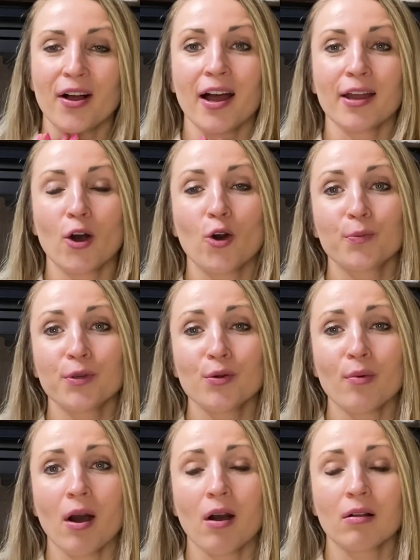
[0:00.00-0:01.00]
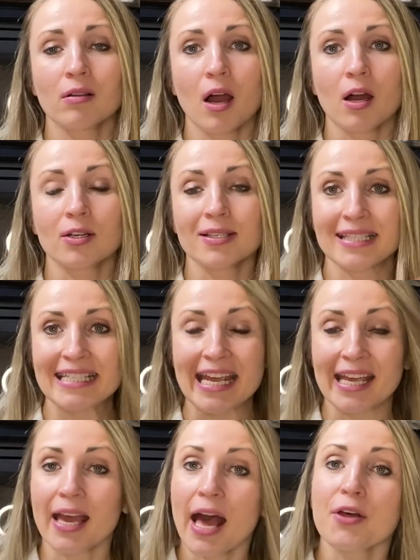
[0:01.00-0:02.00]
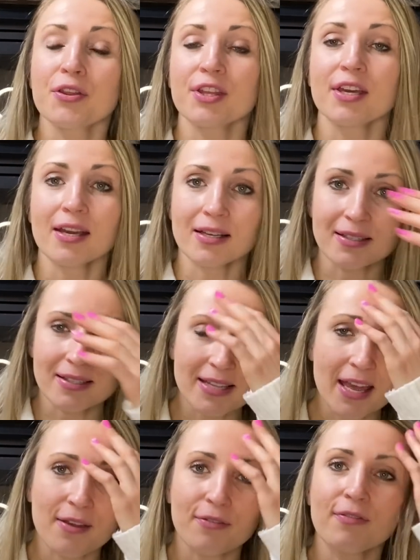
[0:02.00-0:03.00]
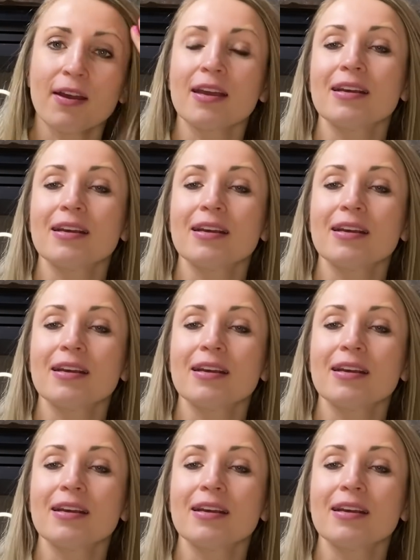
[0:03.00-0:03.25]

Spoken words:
I hope you all are staying healthy and safe,